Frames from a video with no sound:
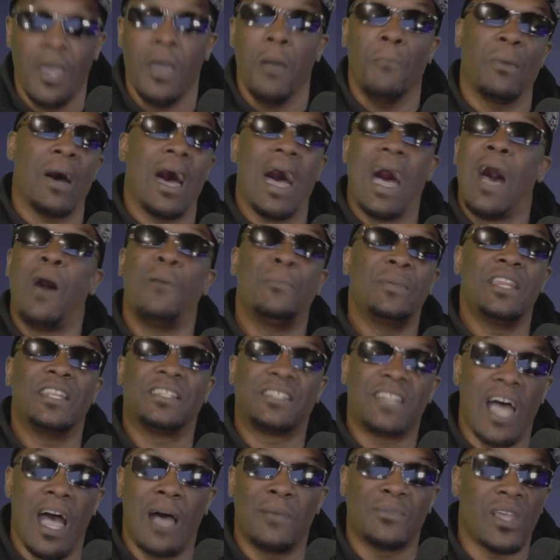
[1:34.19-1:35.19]
But how many
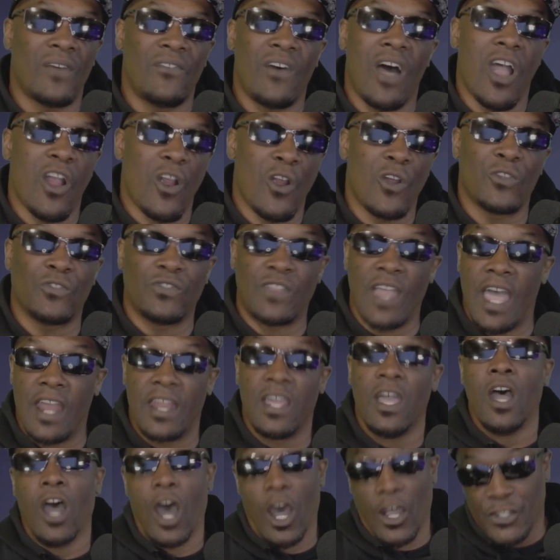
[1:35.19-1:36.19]
times have I heard that
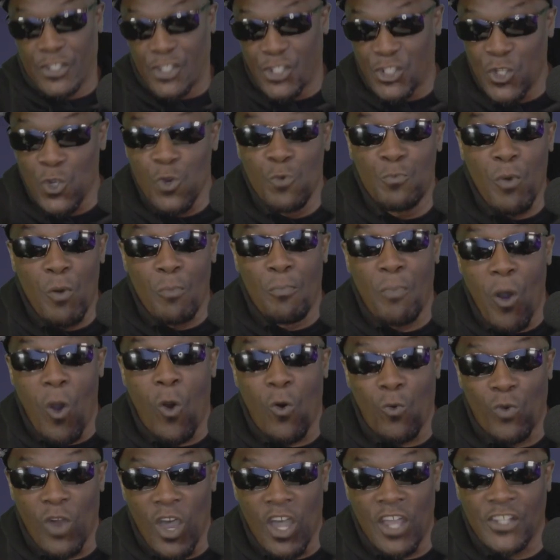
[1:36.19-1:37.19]
a Super Bowl
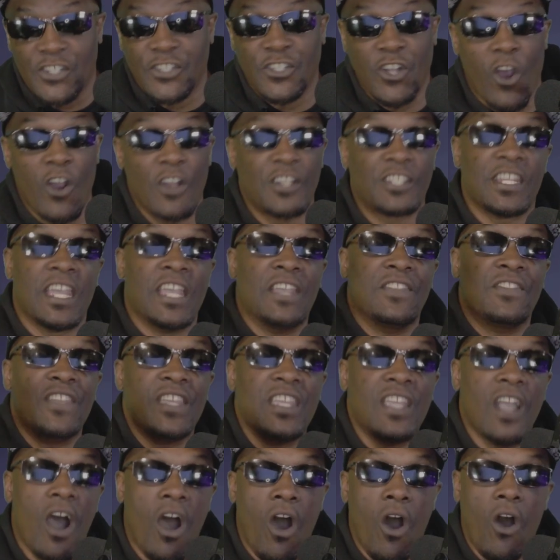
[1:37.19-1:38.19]
run starts in
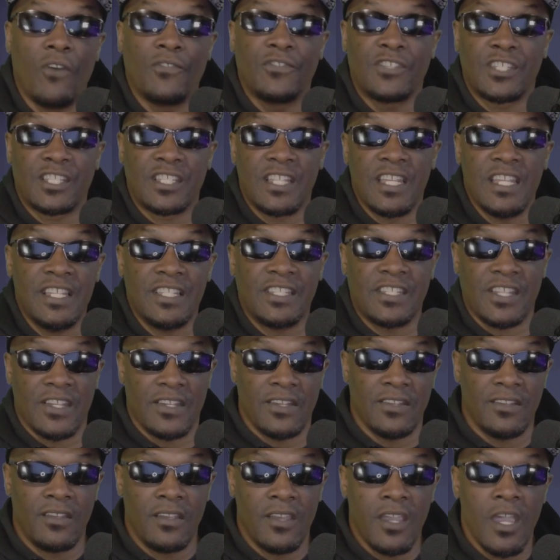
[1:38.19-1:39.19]
the
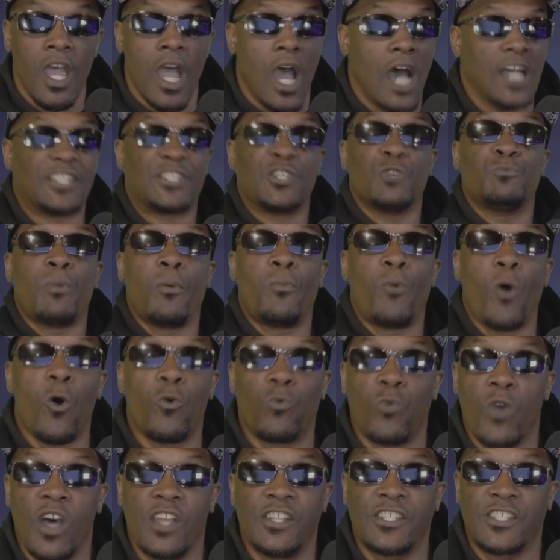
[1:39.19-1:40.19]
offseason? A Super Bowl
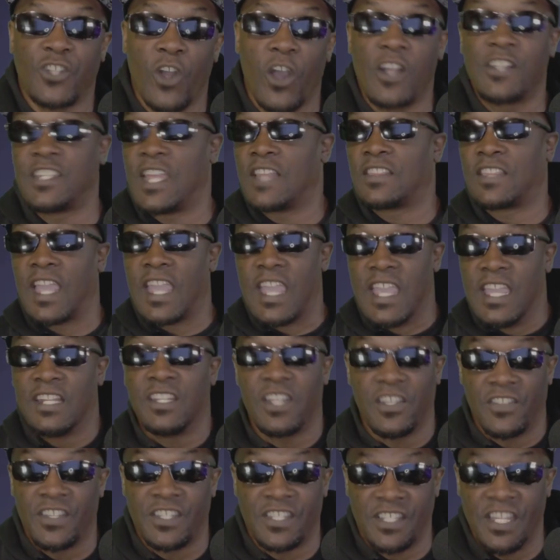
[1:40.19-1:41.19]
run starts at the end
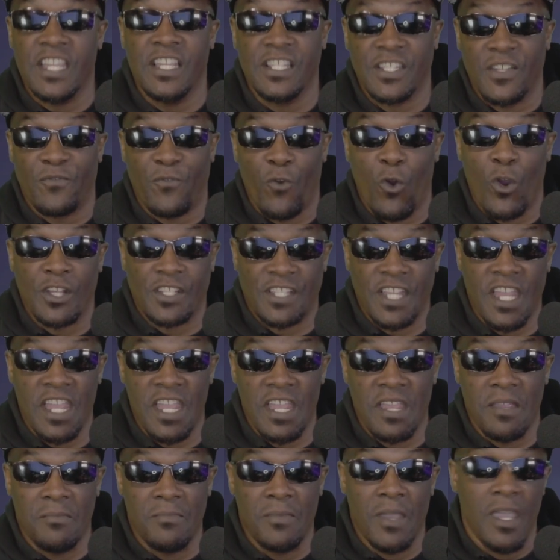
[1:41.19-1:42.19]
of the season for a
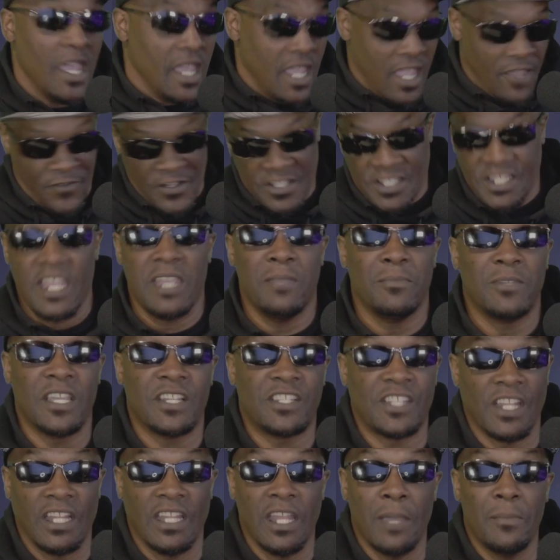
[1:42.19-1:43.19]
team. If a team gets
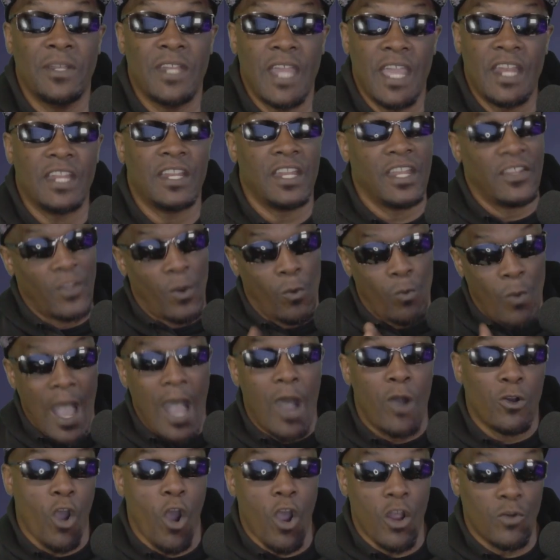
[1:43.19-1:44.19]
eliminated in the
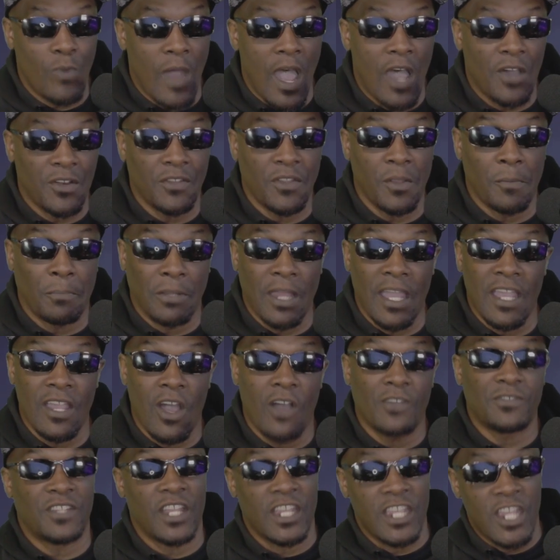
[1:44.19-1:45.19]
wild card round of the
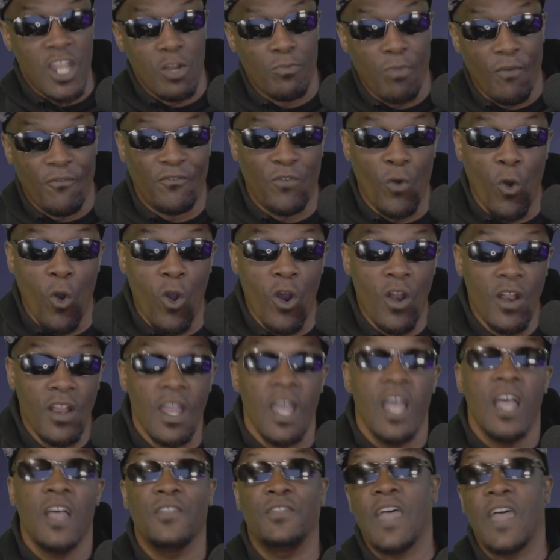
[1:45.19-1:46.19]
playoffs the year before,
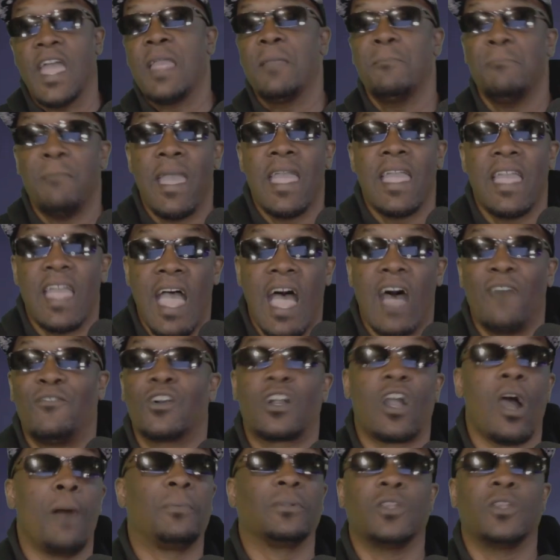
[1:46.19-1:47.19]
they may have a
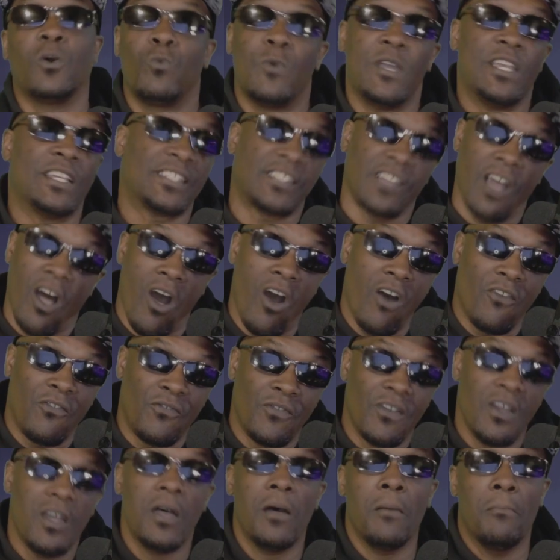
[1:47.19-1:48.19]
couple of weeks
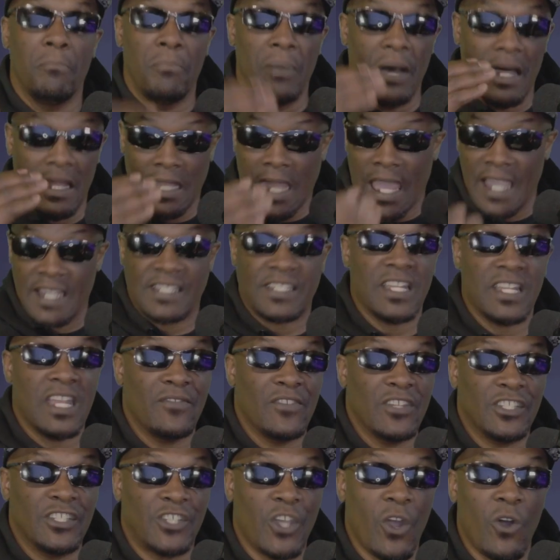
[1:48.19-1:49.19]
off. But like
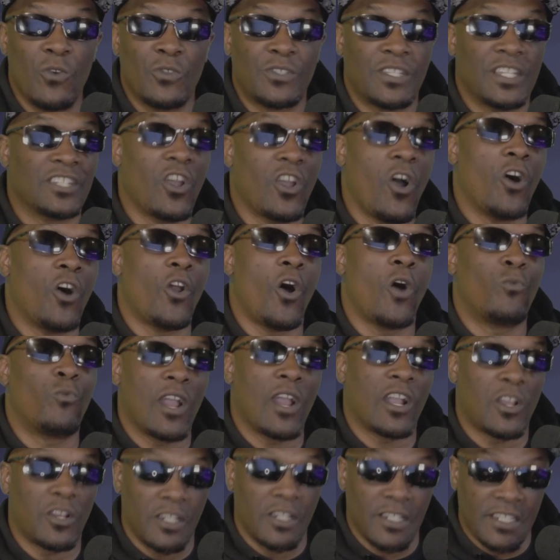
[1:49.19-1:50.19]
Stephen Jones has gone on
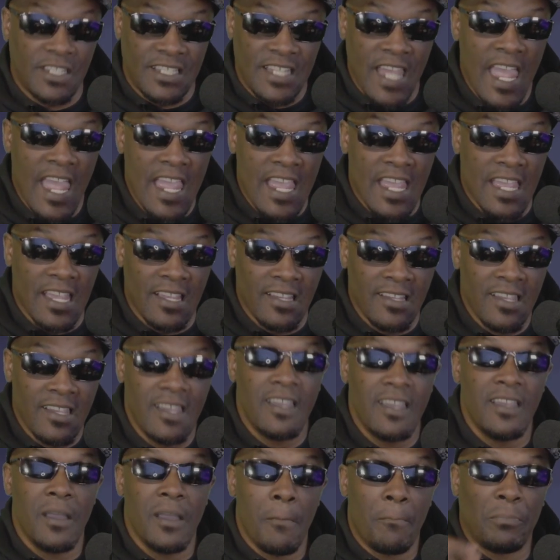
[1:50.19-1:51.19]
record as saying,
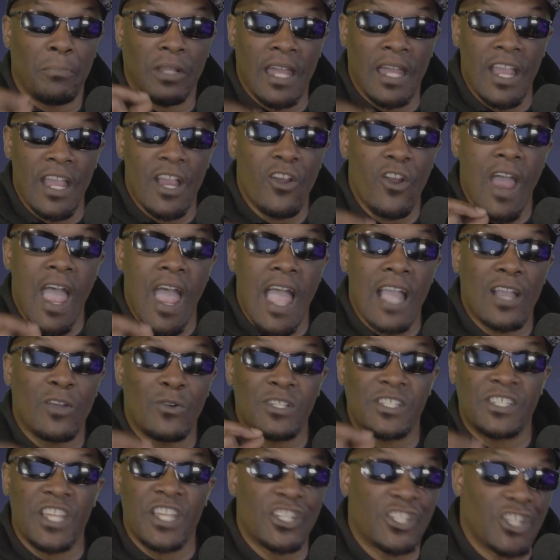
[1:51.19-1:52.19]
player
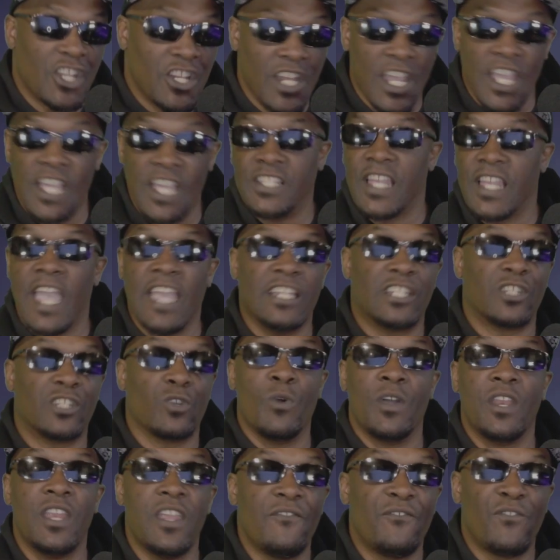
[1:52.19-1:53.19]
acquisition is a
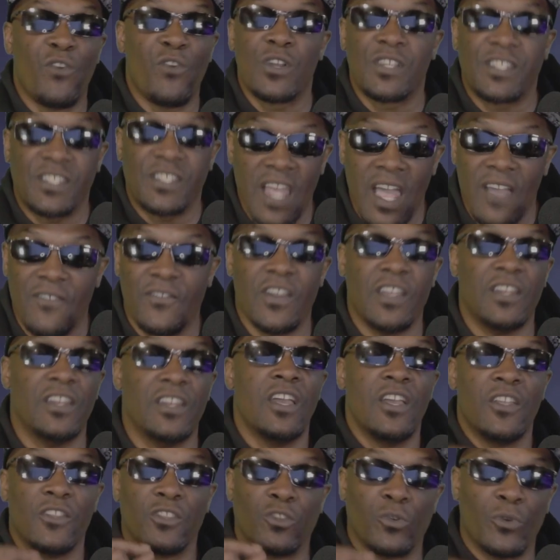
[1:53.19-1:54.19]
24/7,
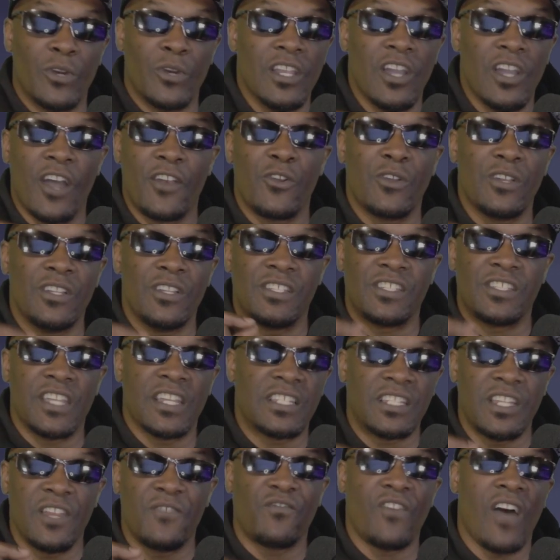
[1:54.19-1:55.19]

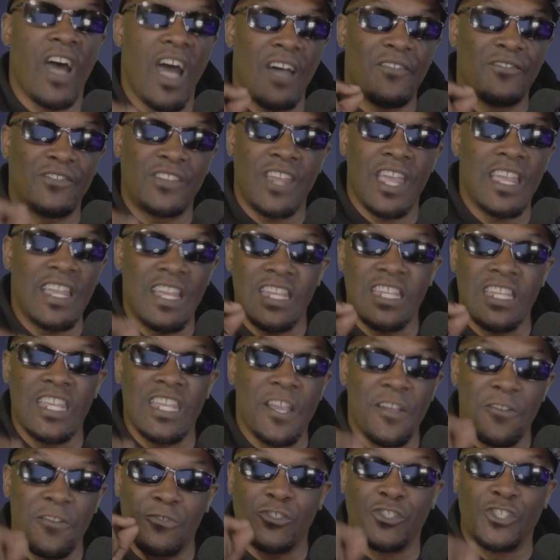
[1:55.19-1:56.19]

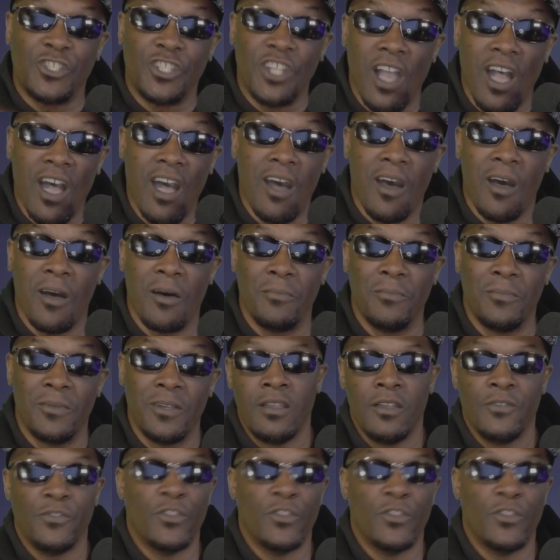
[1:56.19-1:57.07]
365-day-a-year job.